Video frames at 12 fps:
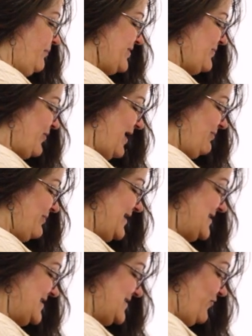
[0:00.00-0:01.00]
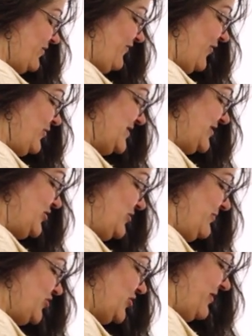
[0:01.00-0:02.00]
But the problem is, is if we're focusing too
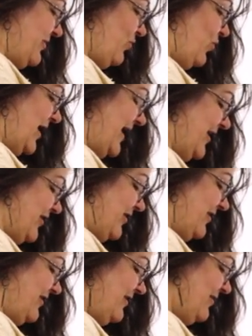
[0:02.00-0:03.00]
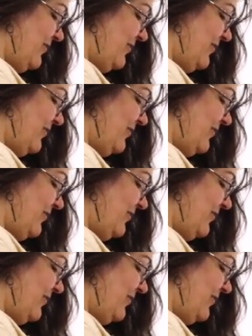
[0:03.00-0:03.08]
much on the wire,